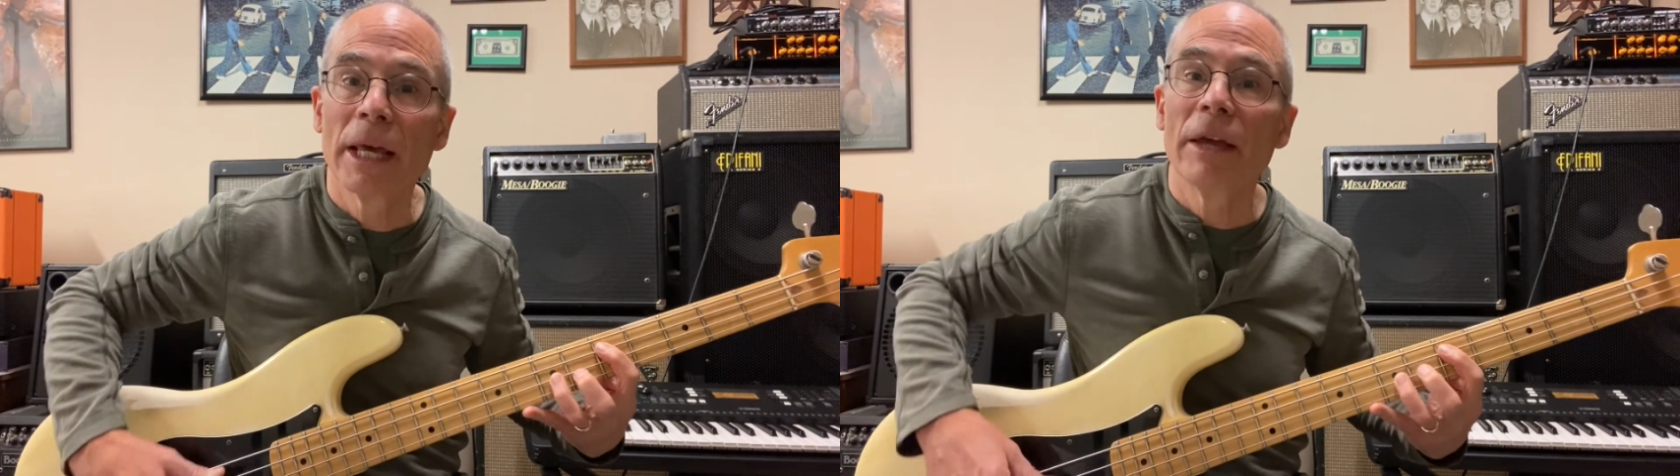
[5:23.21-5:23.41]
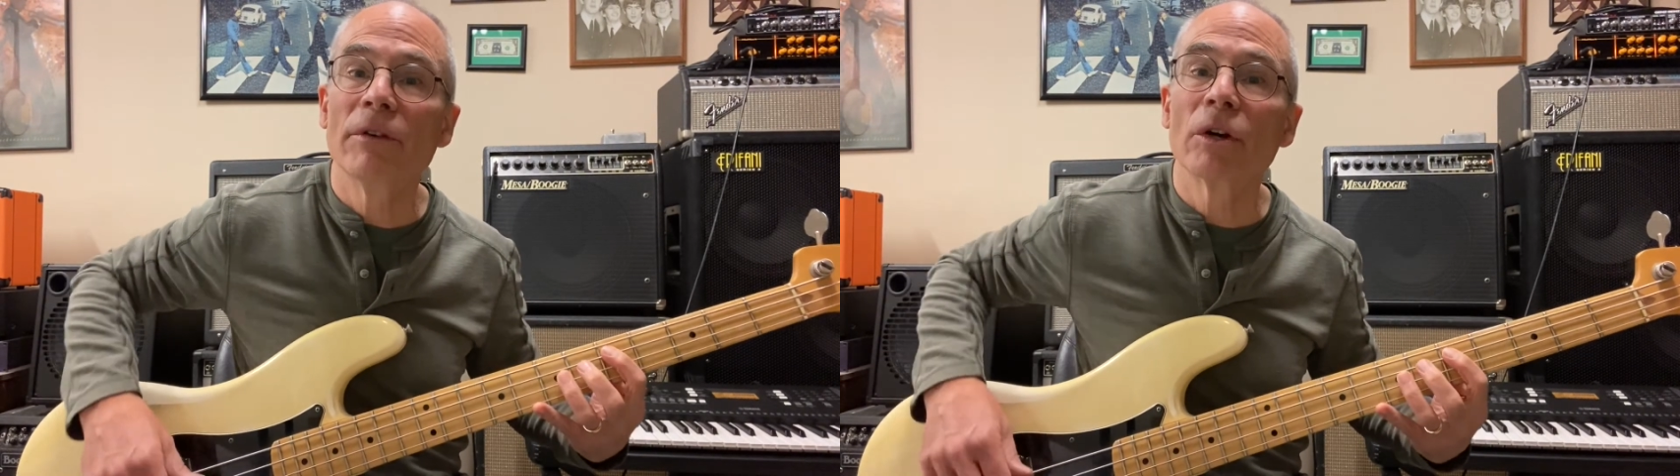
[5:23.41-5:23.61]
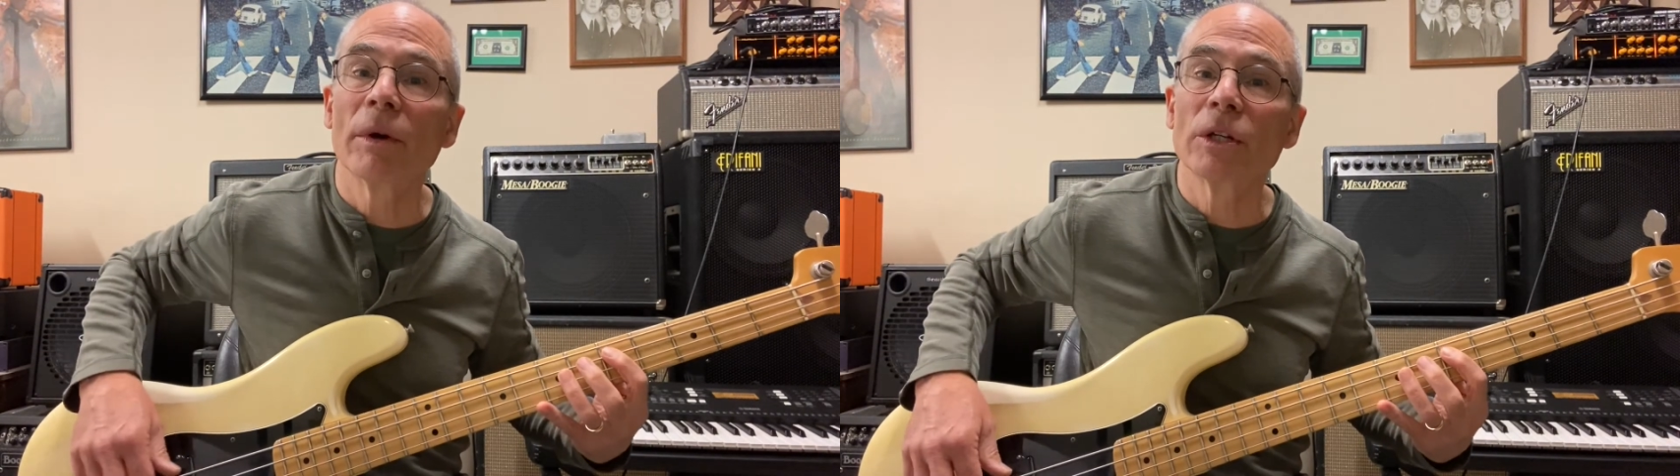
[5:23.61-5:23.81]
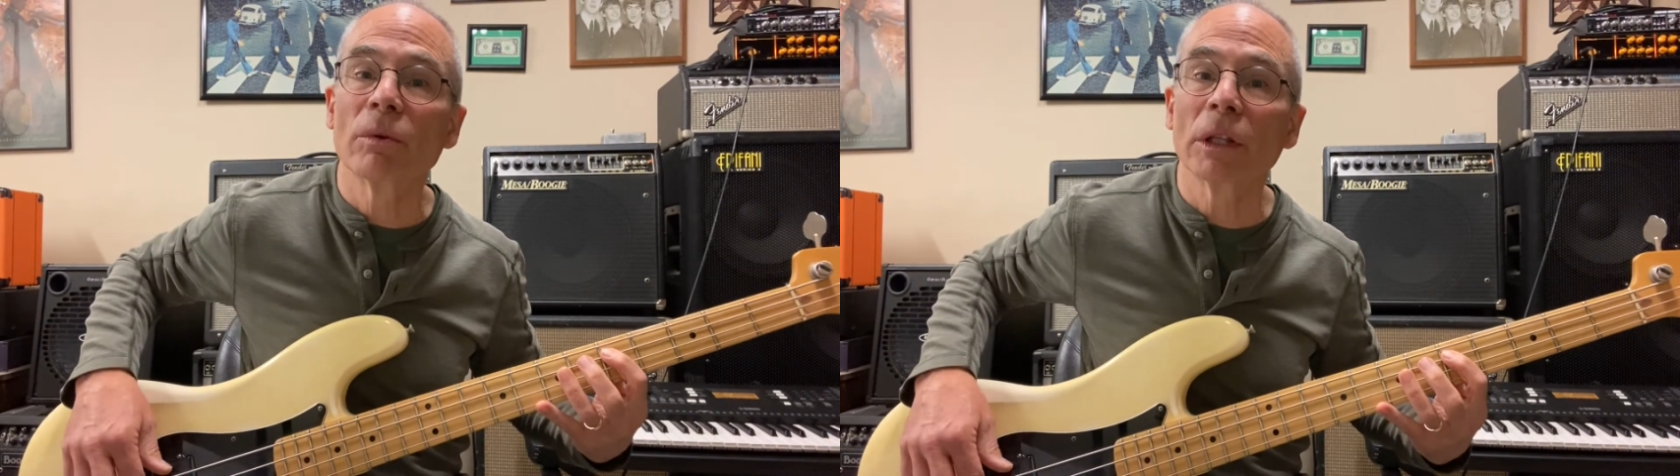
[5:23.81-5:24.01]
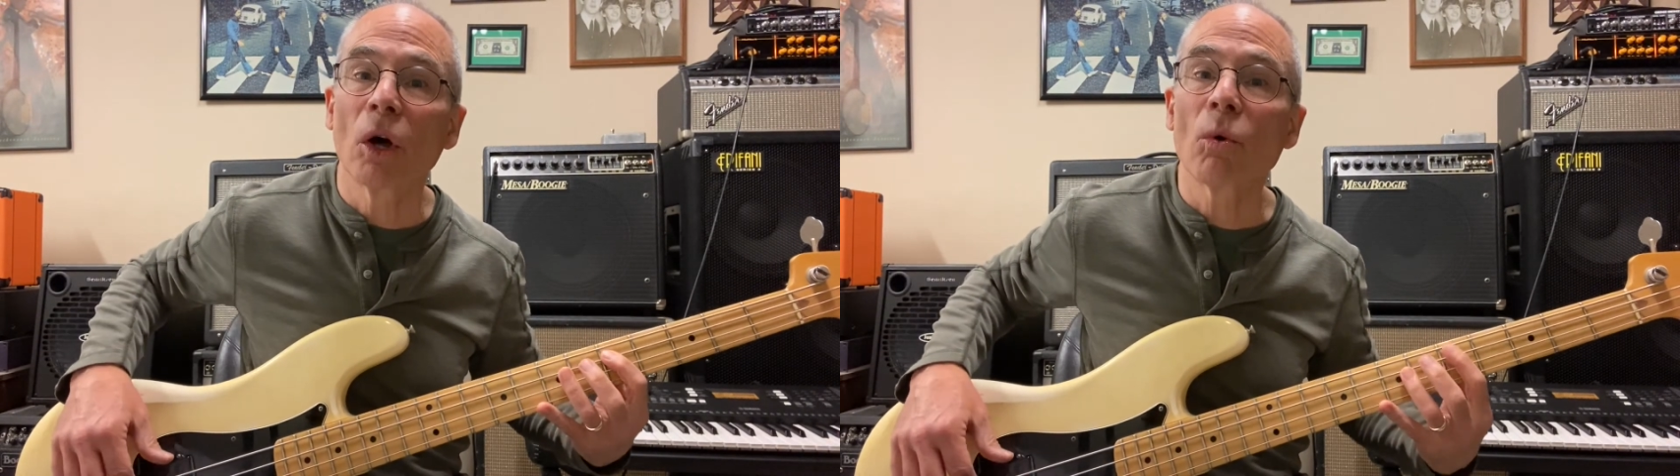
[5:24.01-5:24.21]
If you're going to
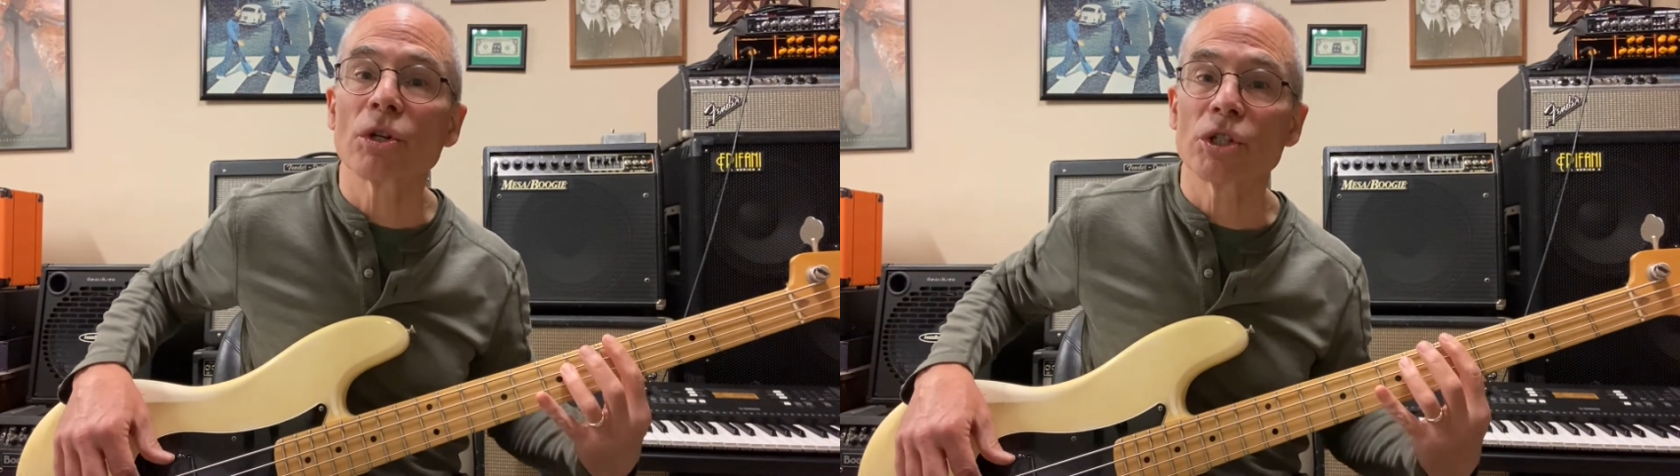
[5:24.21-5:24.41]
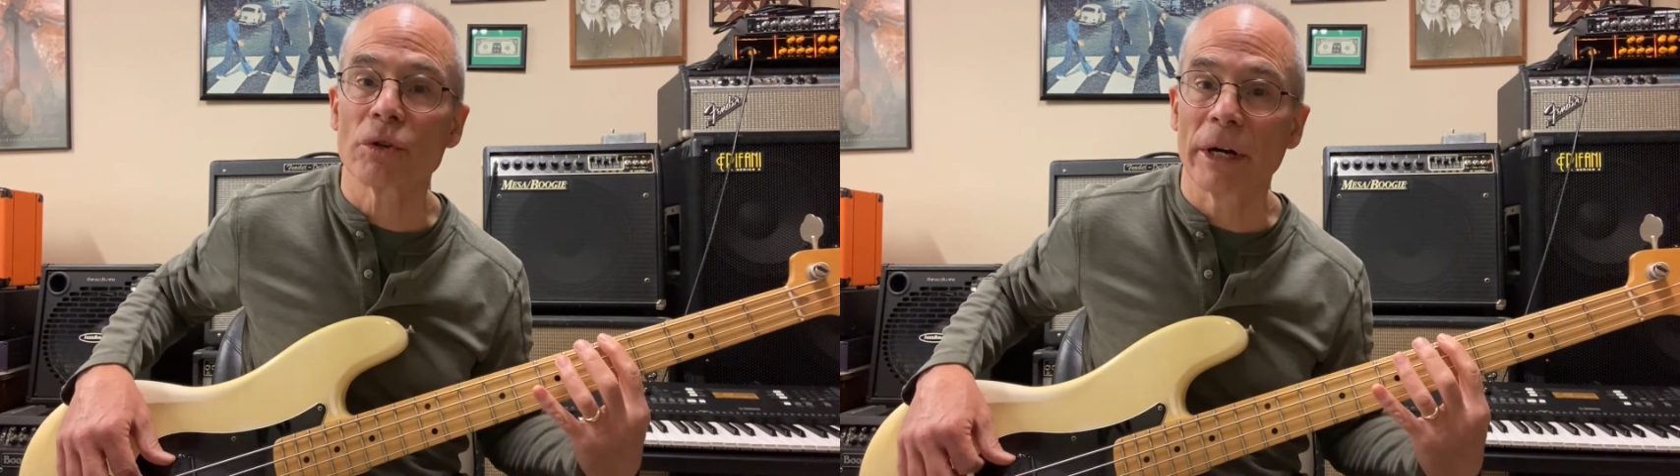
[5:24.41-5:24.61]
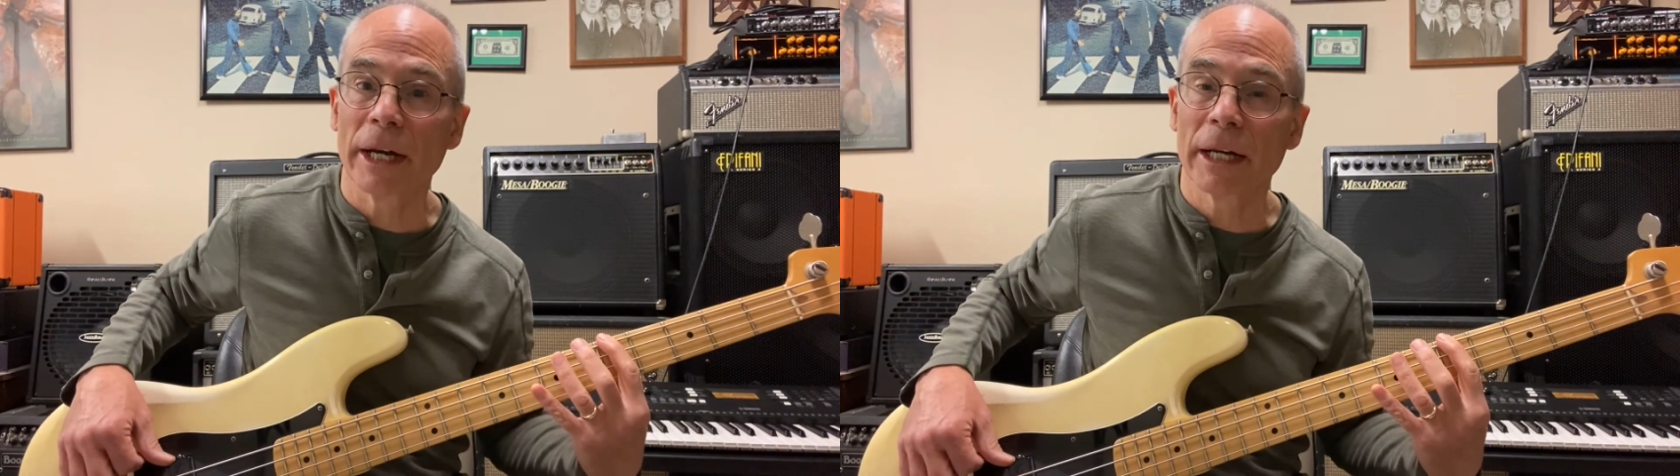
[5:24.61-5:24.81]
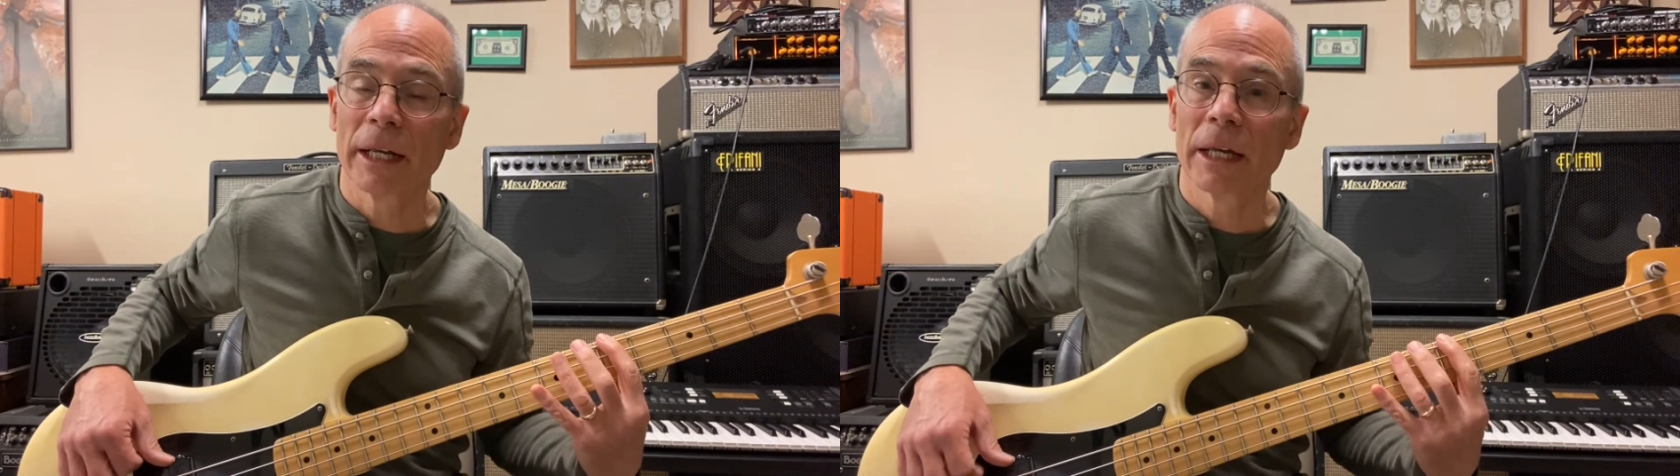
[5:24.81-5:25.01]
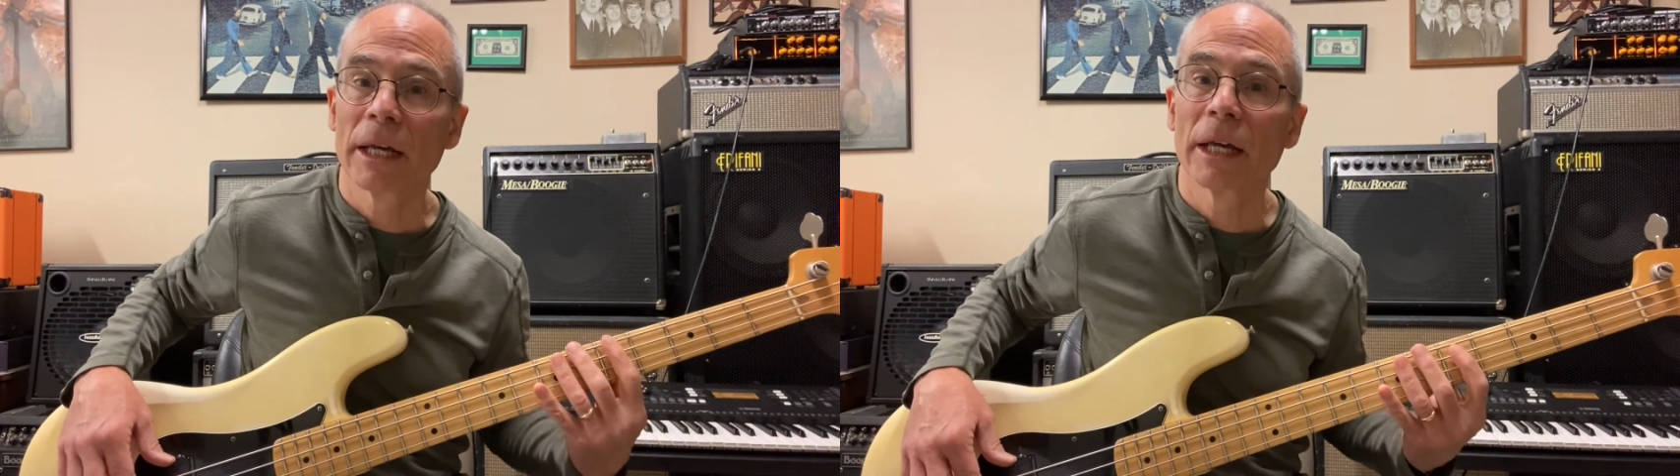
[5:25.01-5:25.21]
a lower
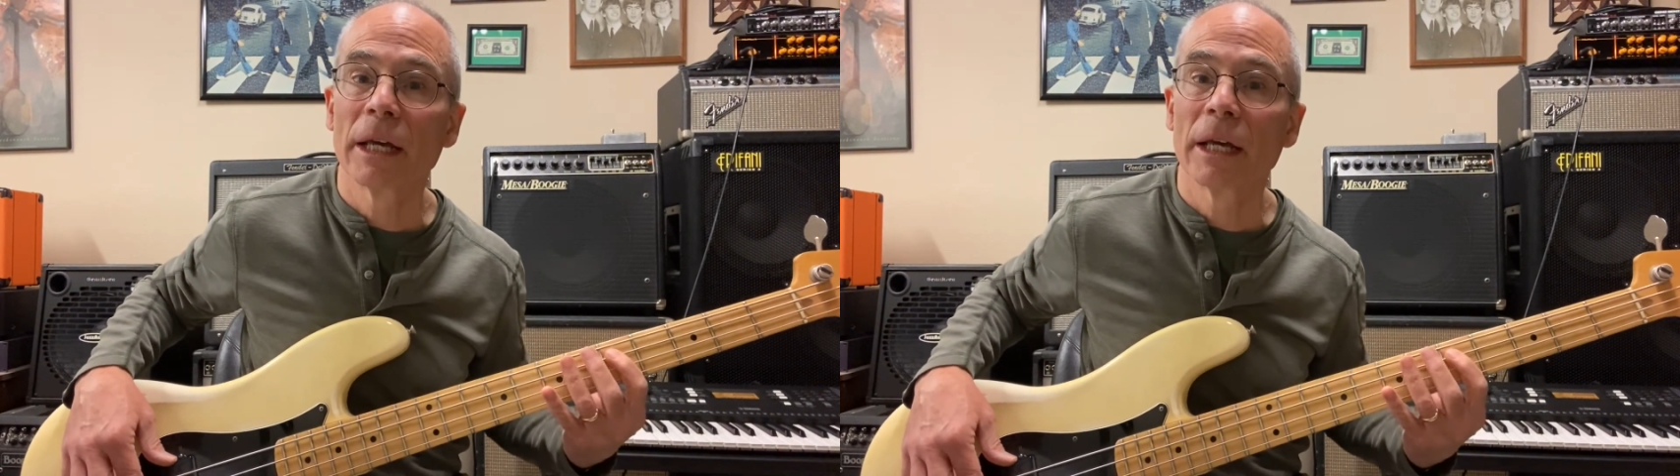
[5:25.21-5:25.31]
string,